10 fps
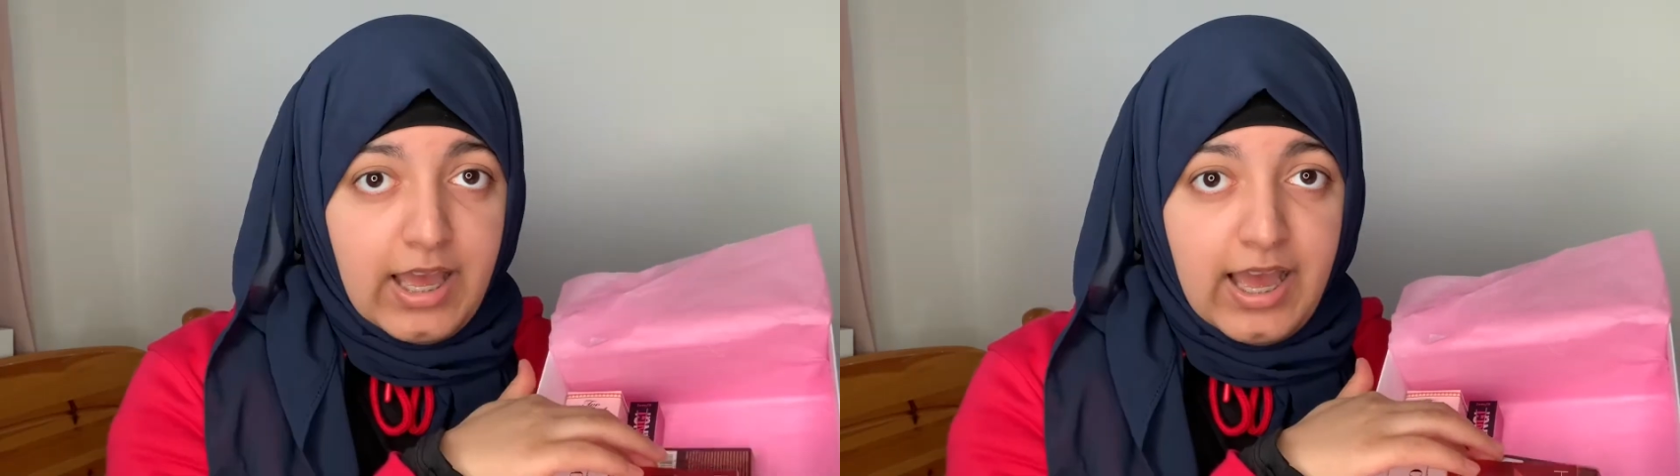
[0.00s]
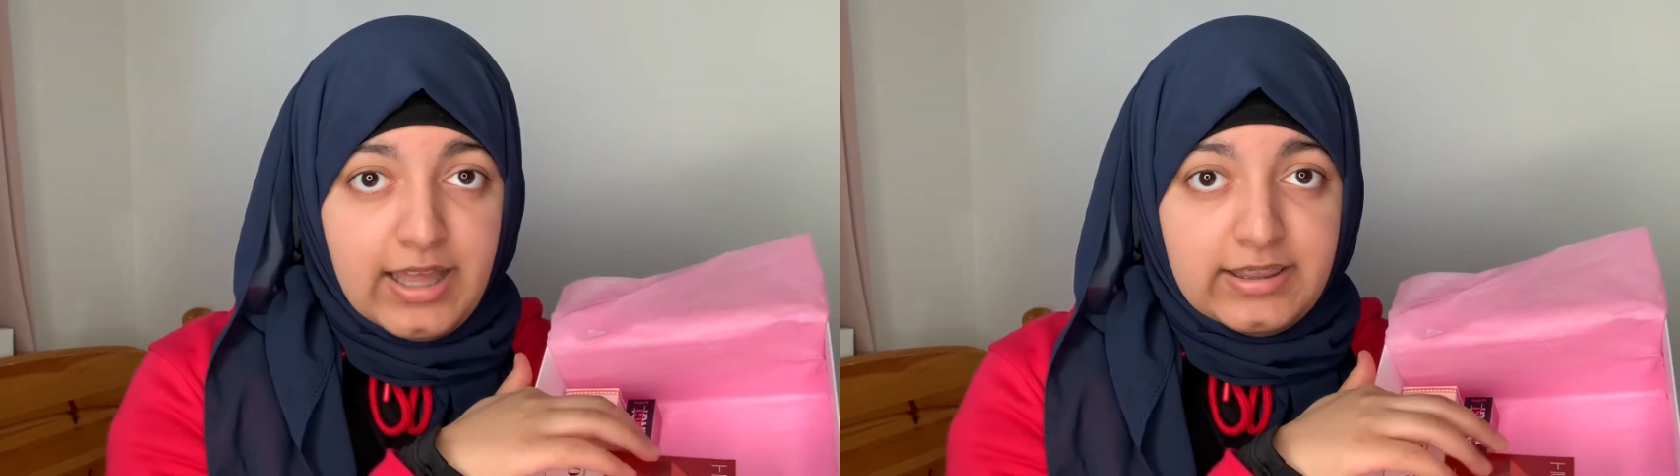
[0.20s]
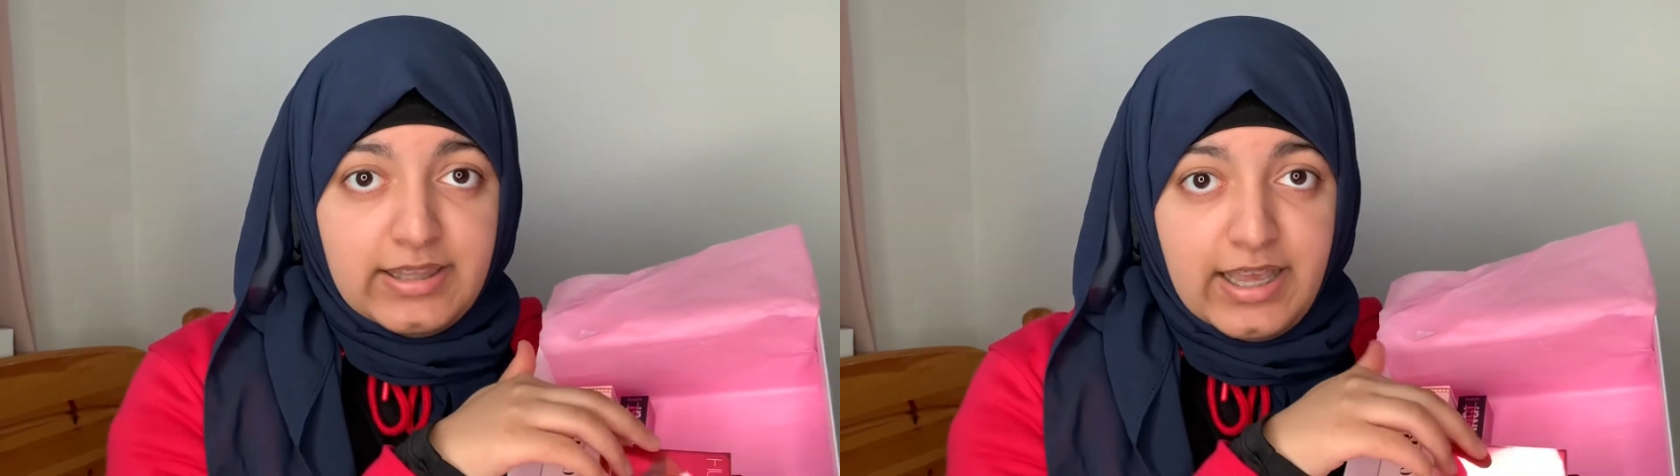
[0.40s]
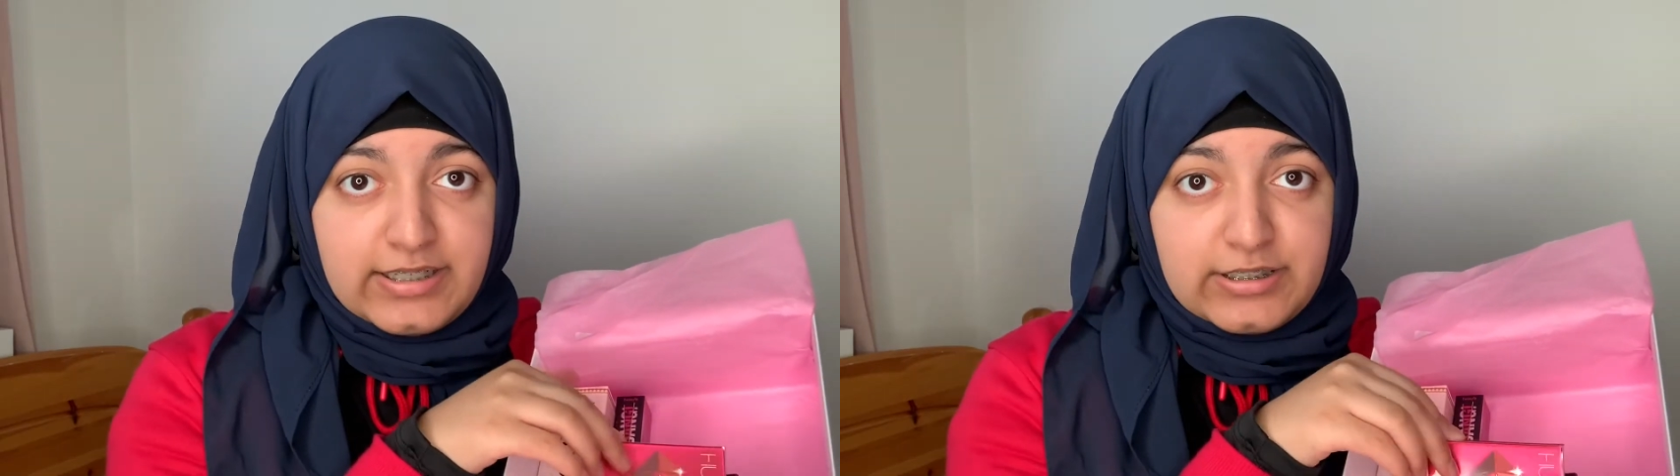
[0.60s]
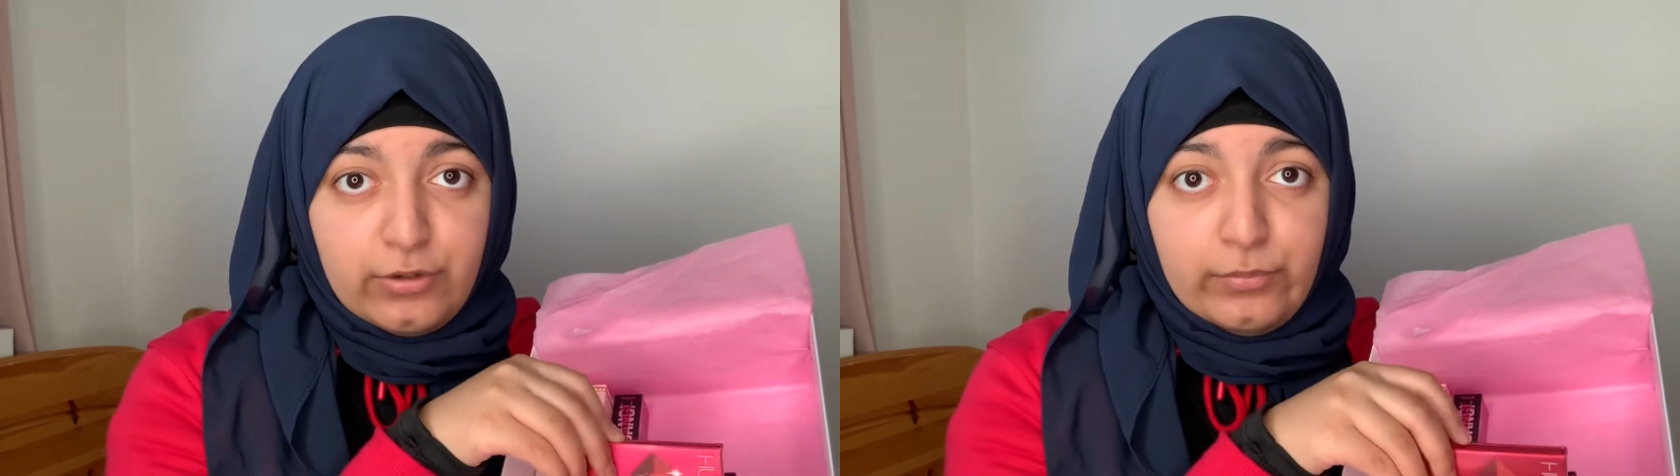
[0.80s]
And
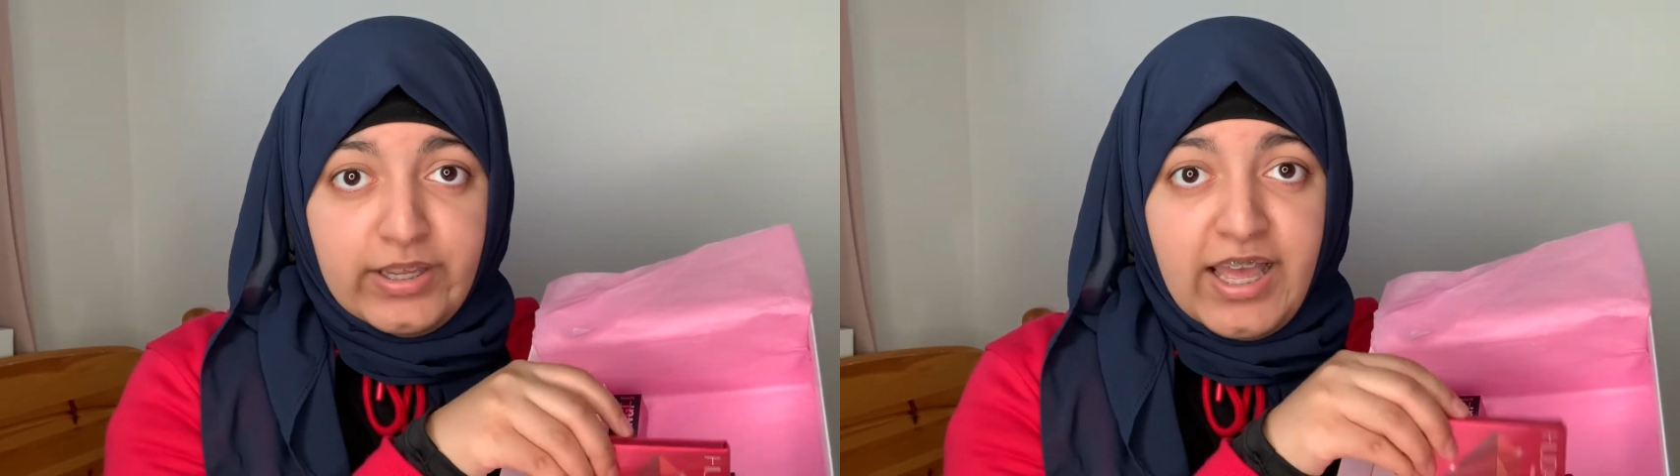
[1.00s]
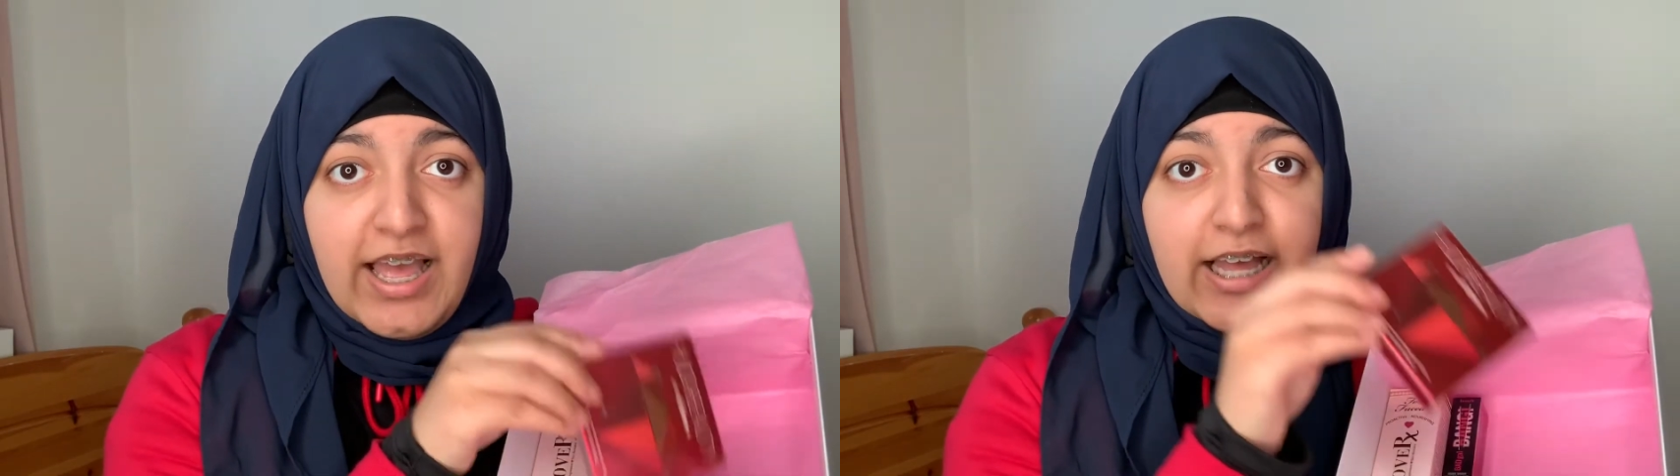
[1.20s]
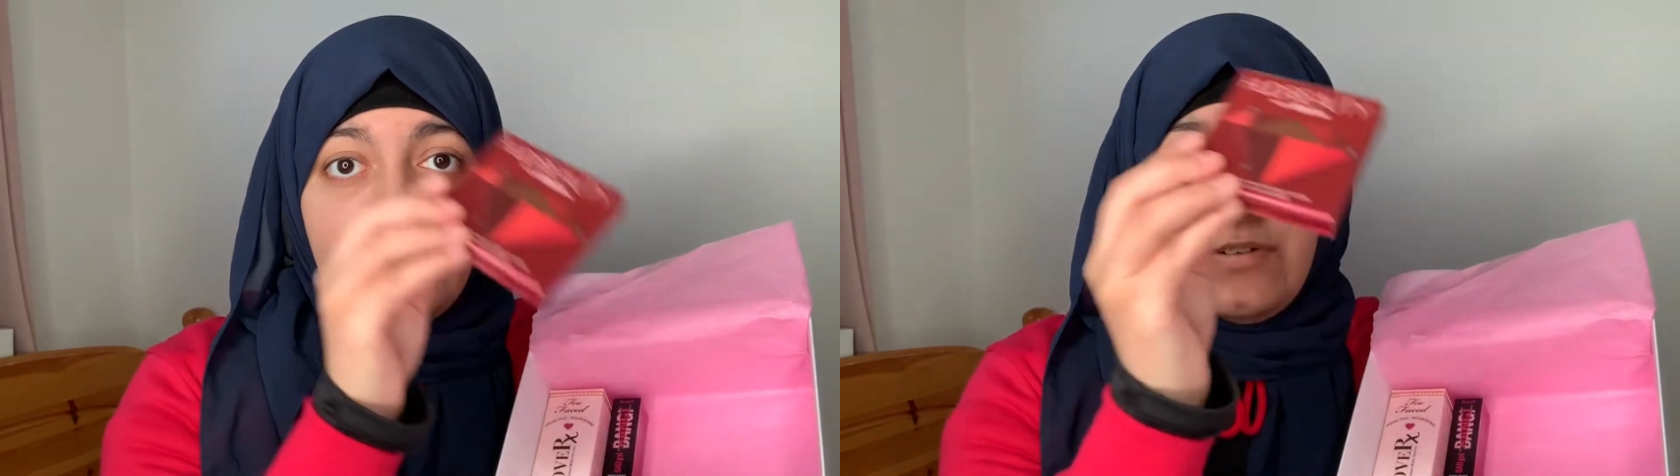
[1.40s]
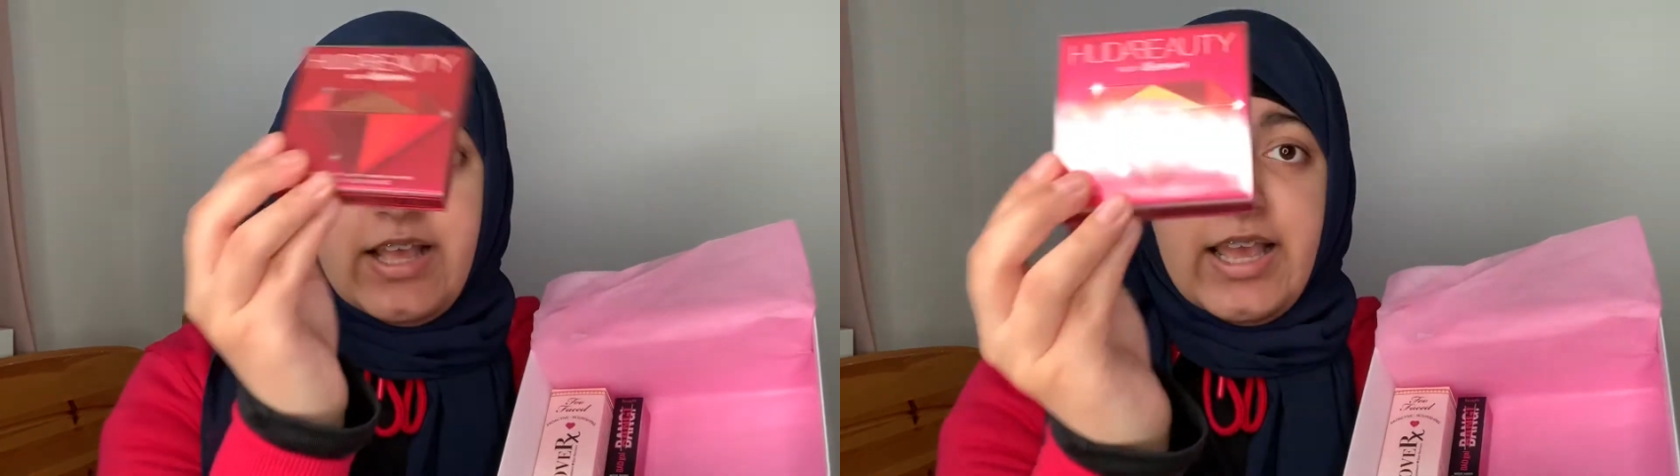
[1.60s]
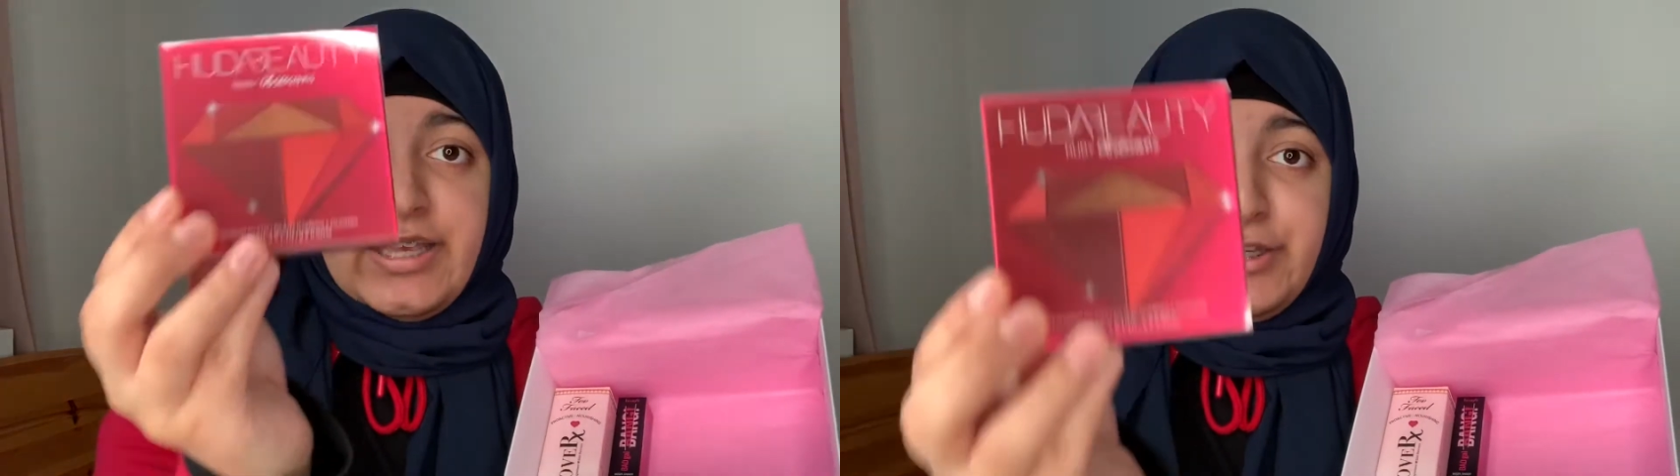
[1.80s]
next we have a